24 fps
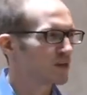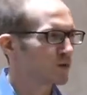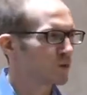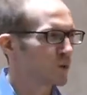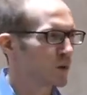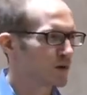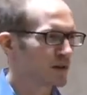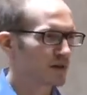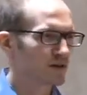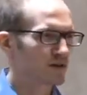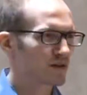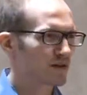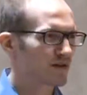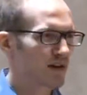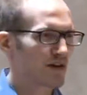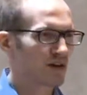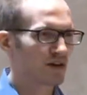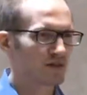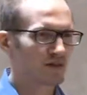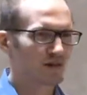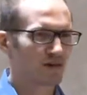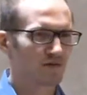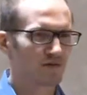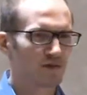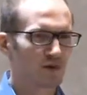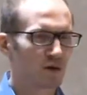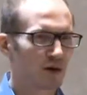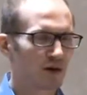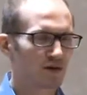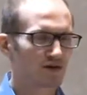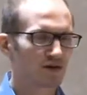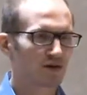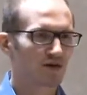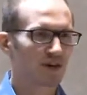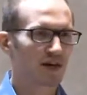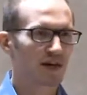100,000 and
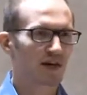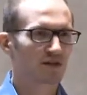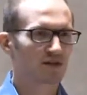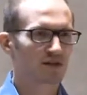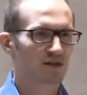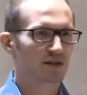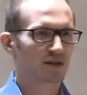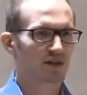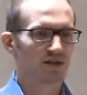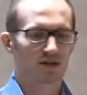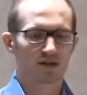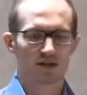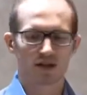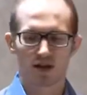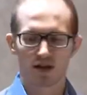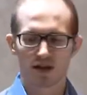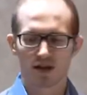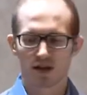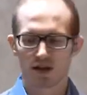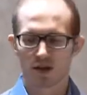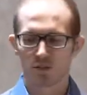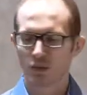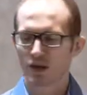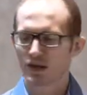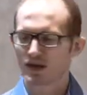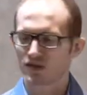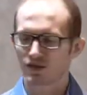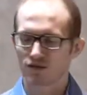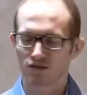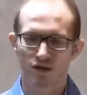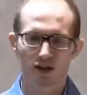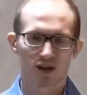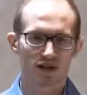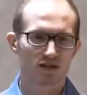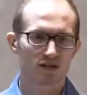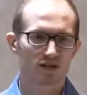400,000 uh, embedded
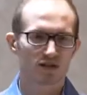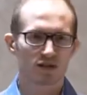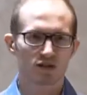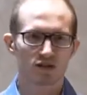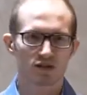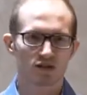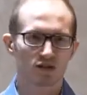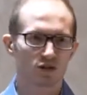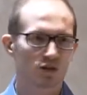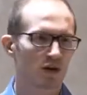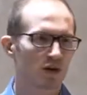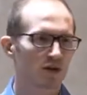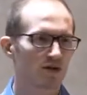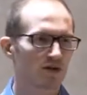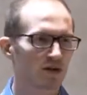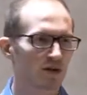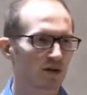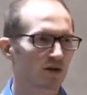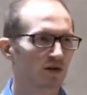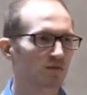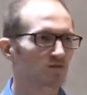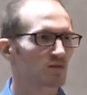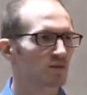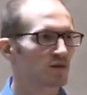devices or other